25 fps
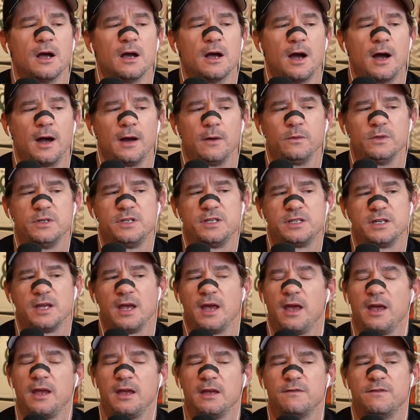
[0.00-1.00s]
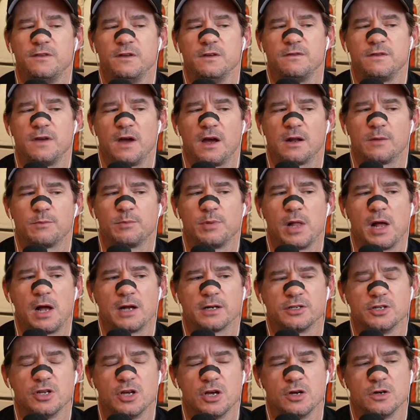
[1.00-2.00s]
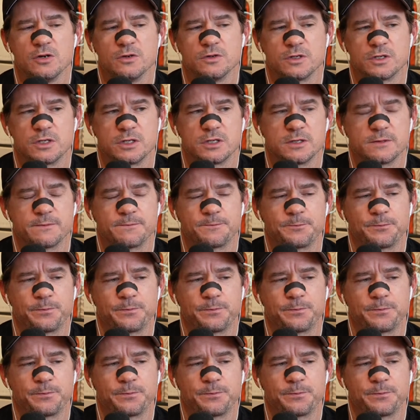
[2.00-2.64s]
I would say if you've got a blocked nose,